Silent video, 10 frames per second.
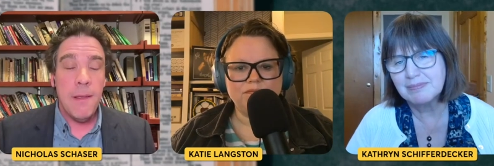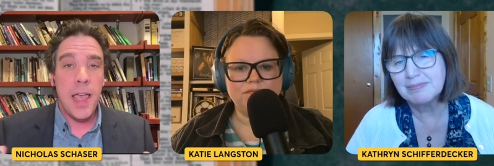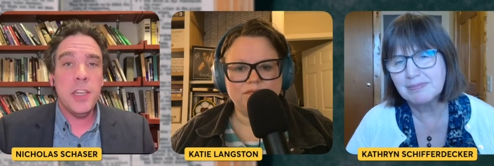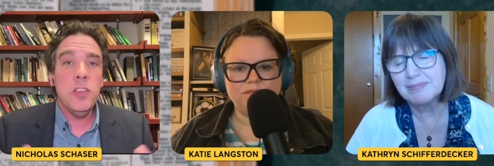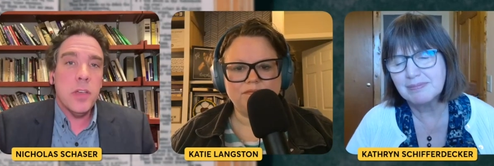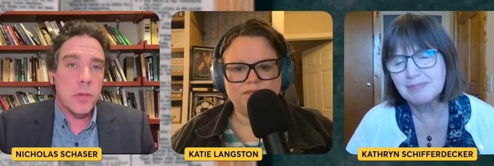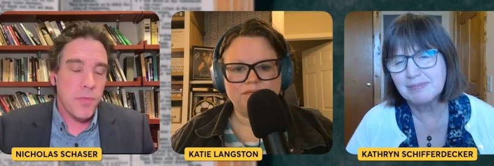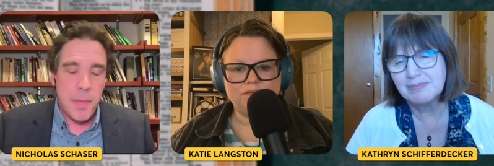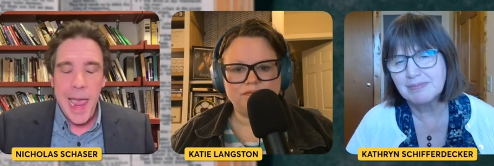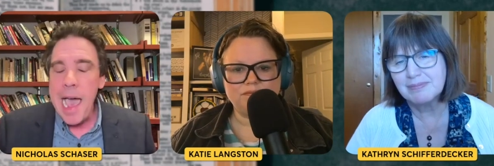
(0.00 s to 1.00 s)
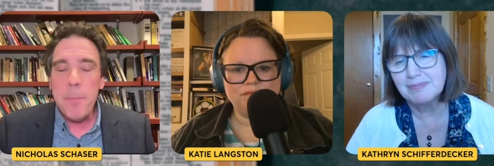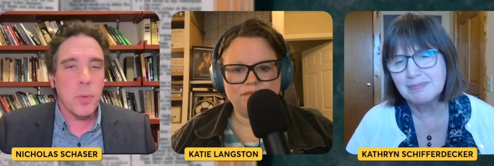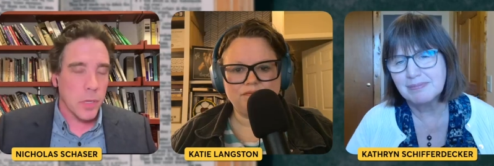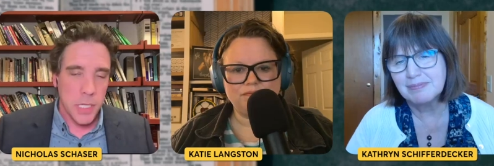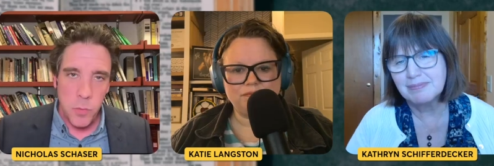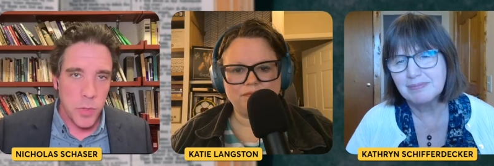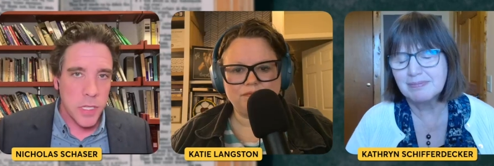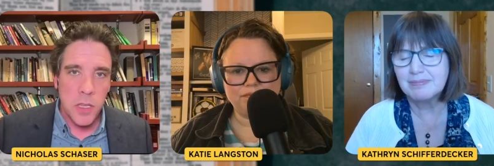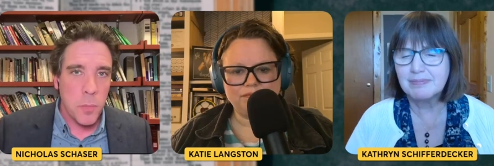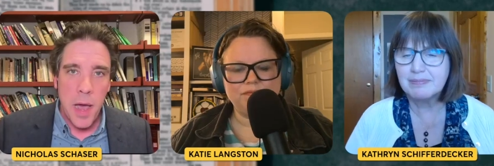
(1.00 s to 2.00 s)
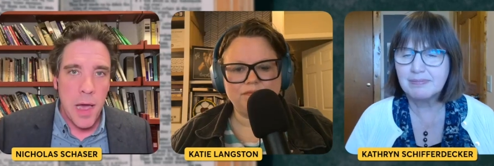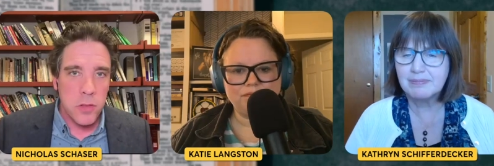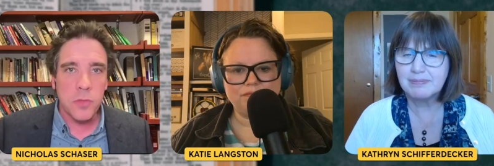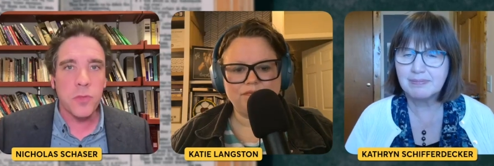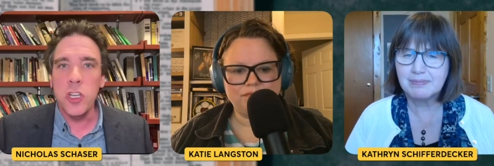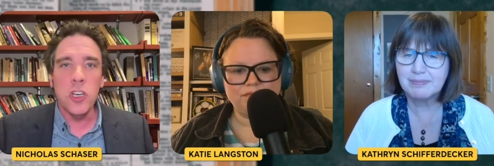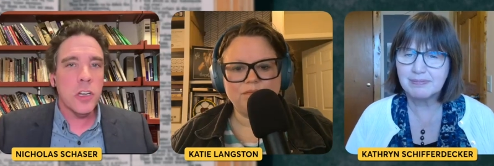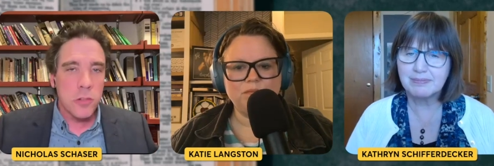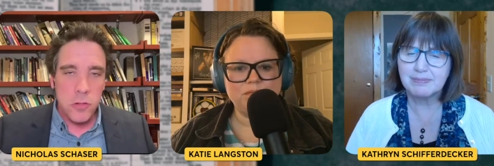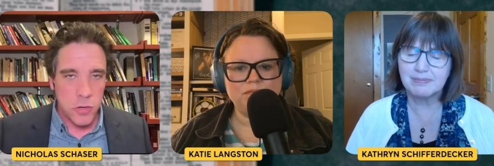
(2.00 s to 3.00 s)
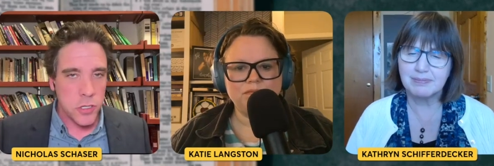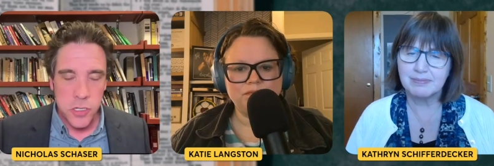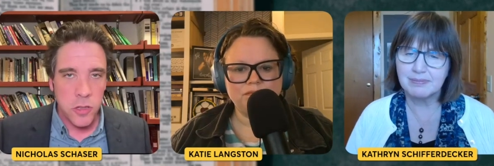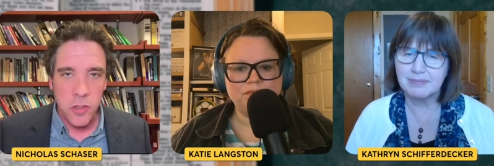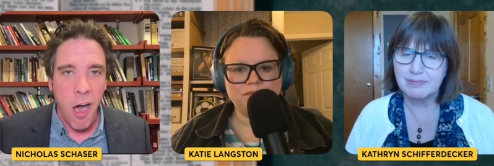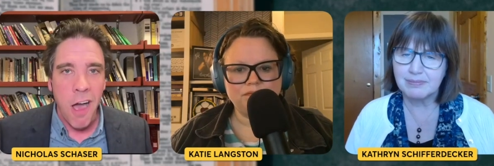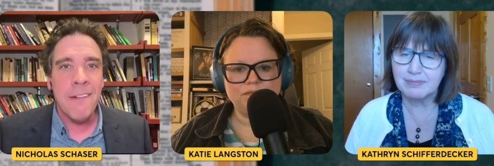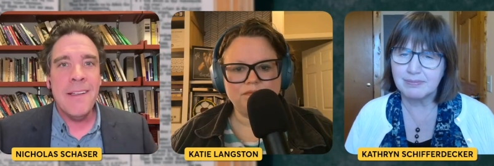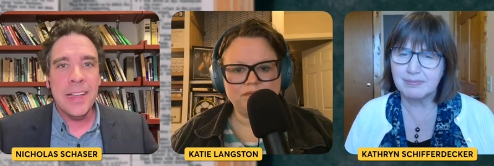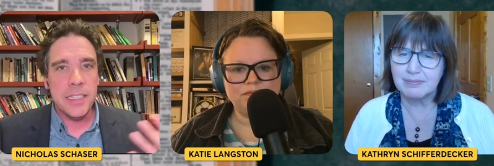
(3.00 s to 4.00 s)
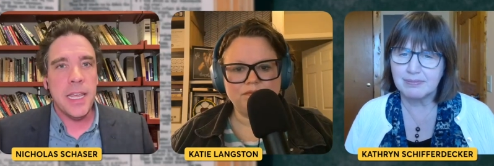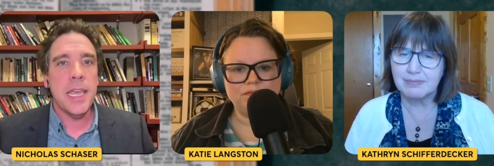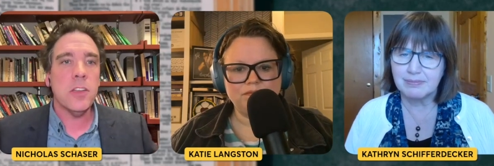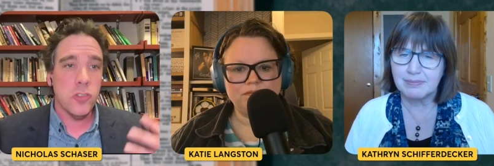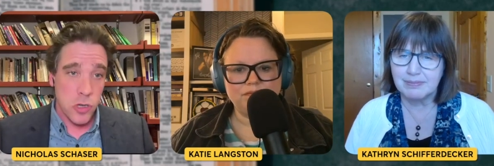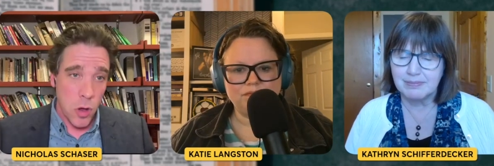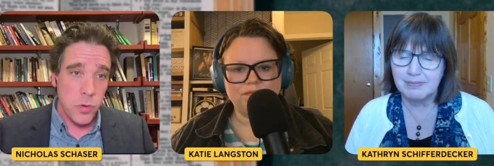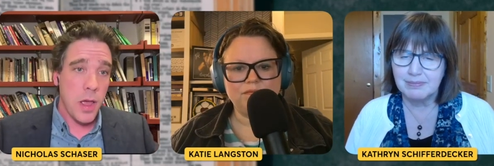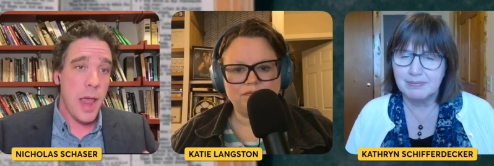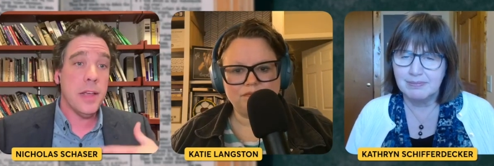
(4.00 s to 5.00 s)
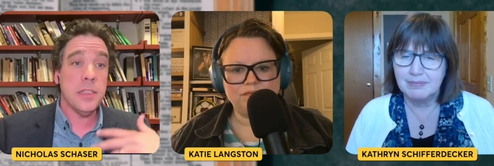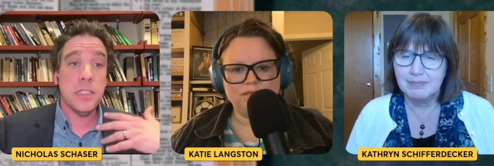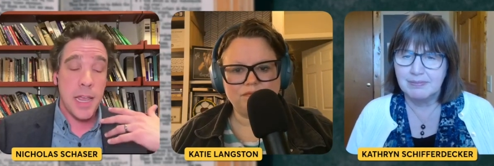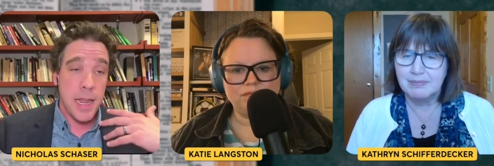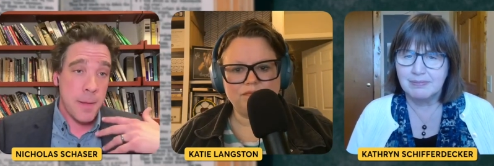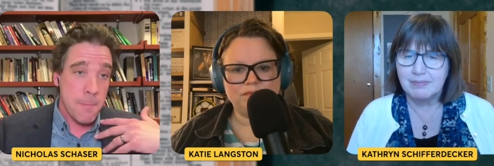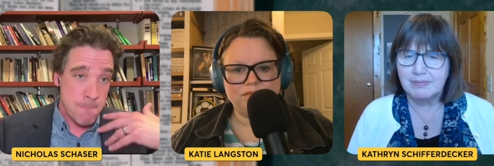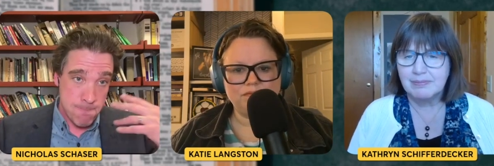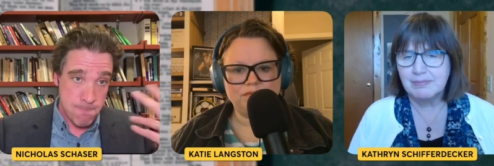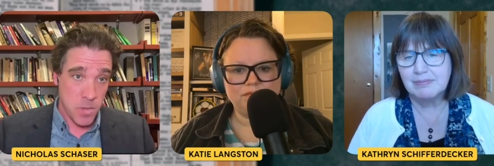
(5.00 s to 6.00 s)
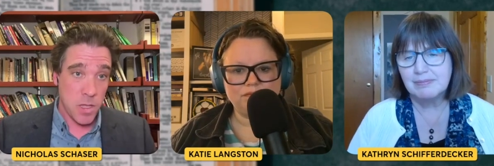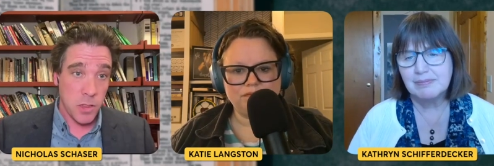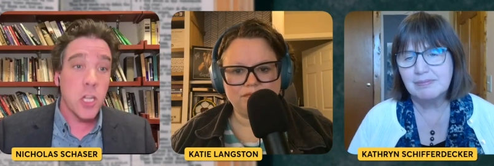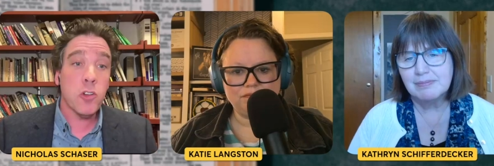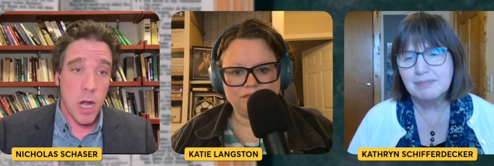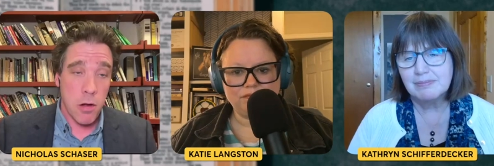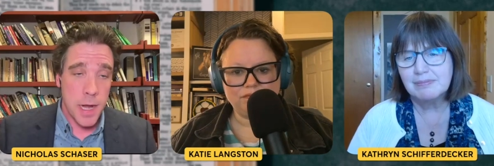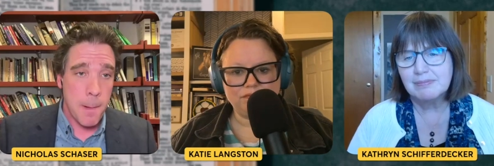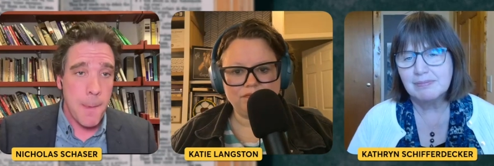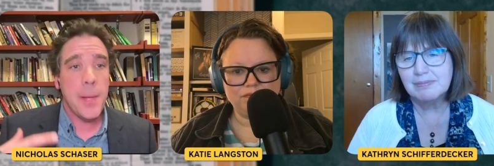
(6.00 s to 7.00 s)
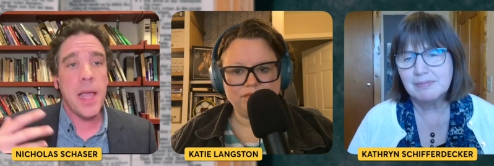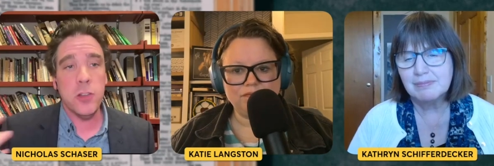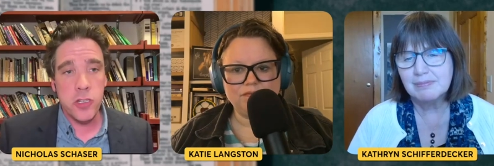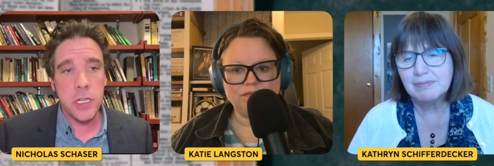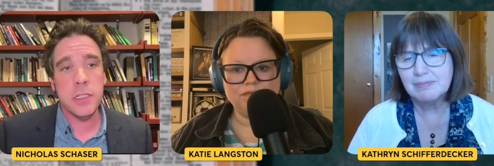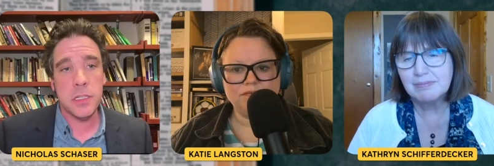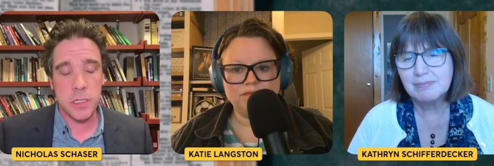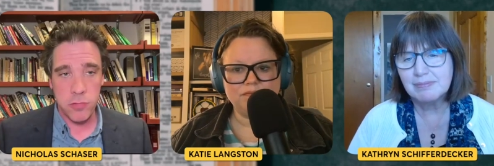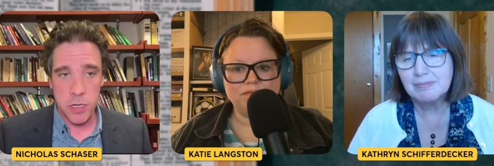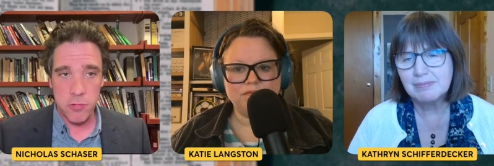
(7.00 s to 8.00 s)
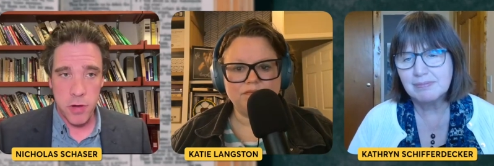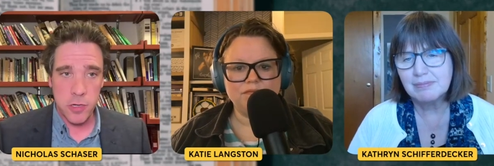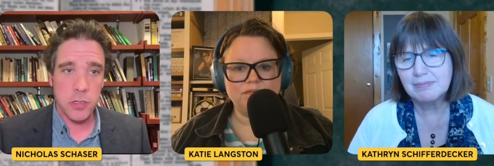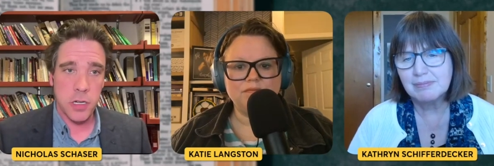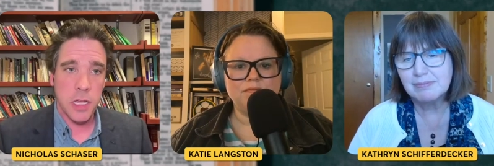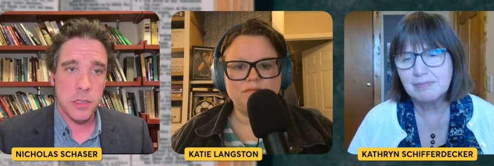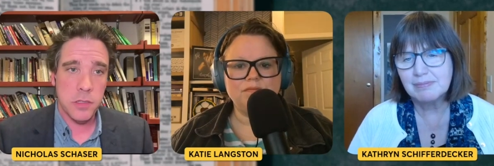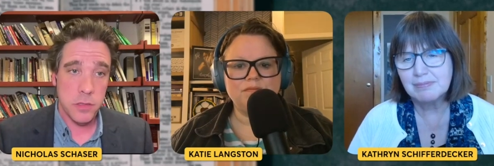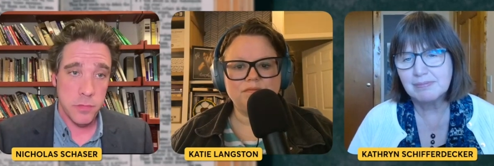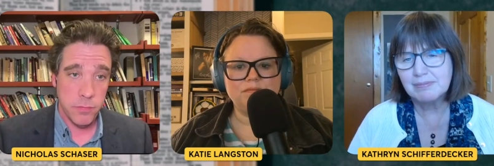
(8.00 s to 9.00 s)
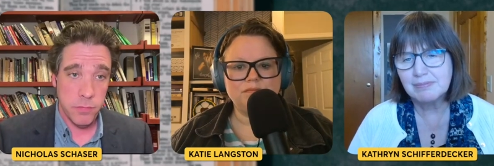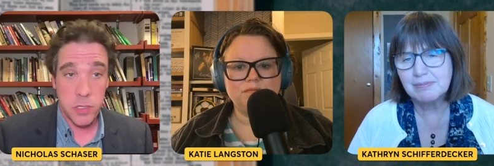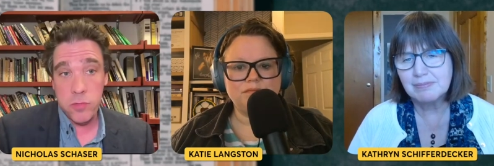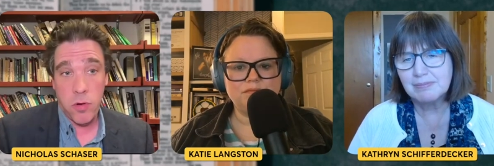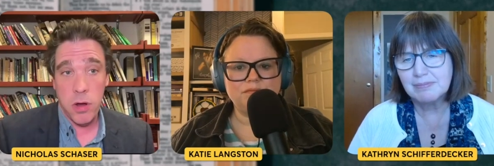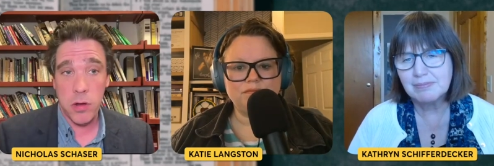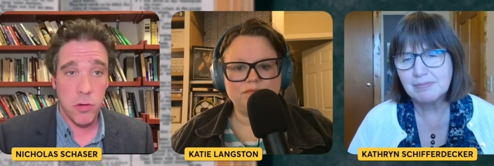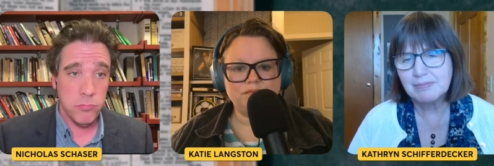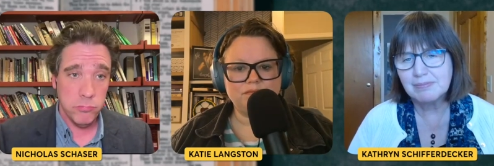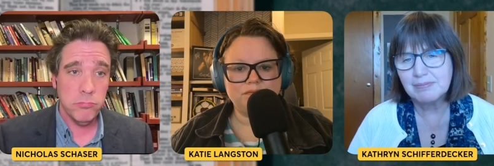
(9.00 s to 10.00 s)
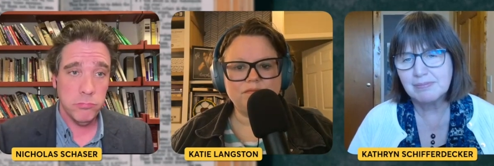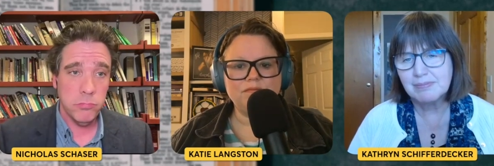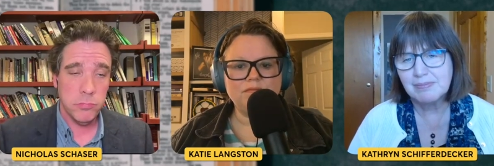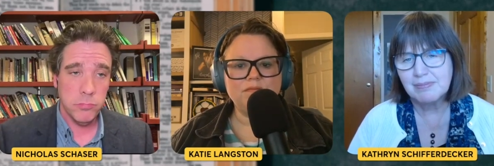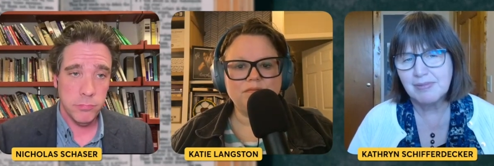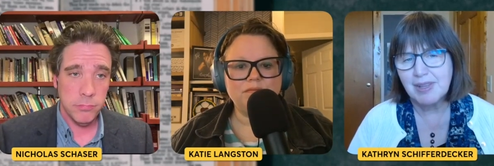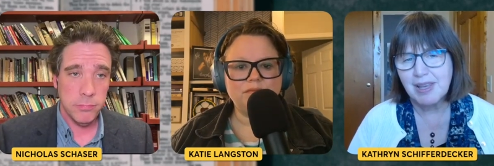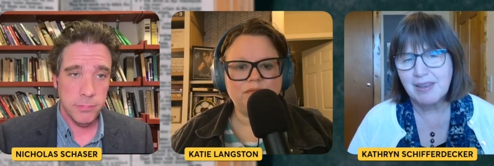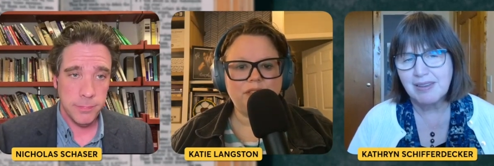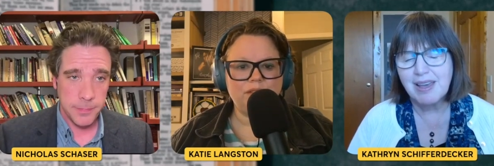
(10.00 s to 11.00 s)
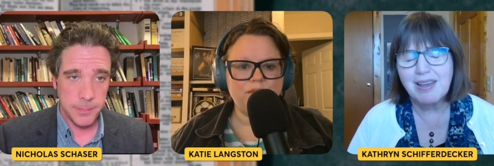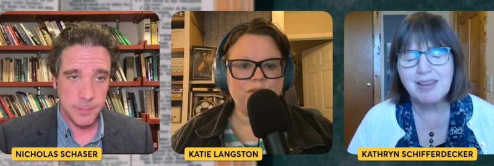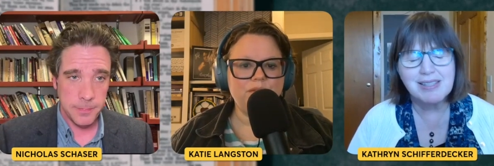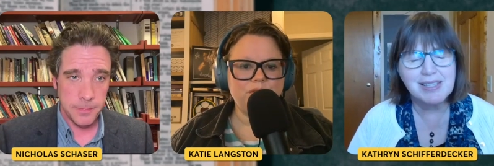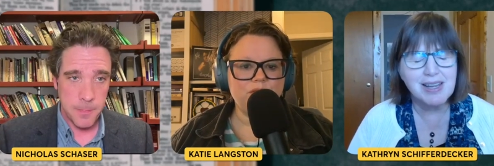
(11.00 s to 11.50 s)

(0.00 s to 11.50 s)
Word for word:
Speaker 1: and you can happily, within the bounds of good Christian thought, take Jonah as, say, literary and Jesus' resurrection as historical.
Speaker 2: Yeah, it's